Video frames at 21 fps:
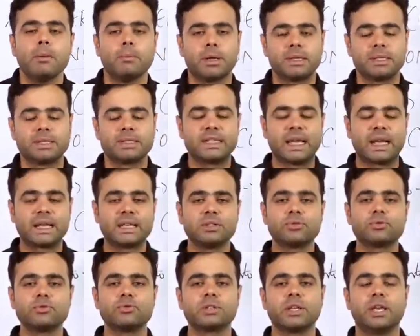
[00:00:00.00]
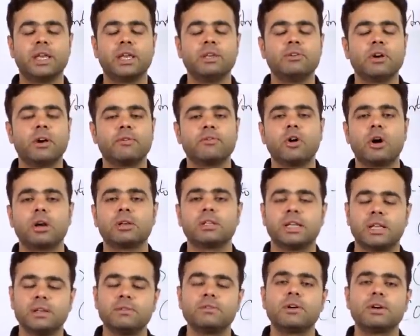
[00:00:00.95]
But exactly, students, here you have
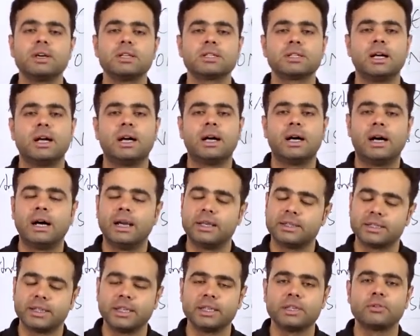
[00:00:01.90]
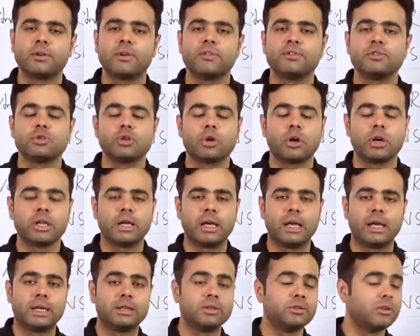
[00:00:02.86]
got ten words. Uh, I think you have enjoyed
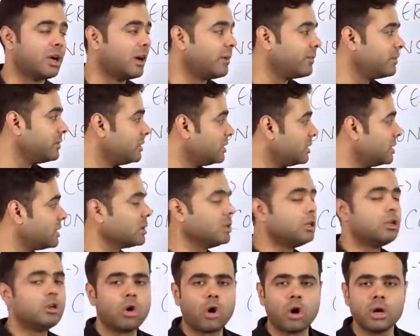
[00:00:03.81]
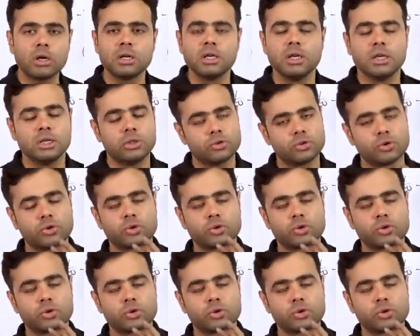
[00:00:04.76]
and you have learned a lot. You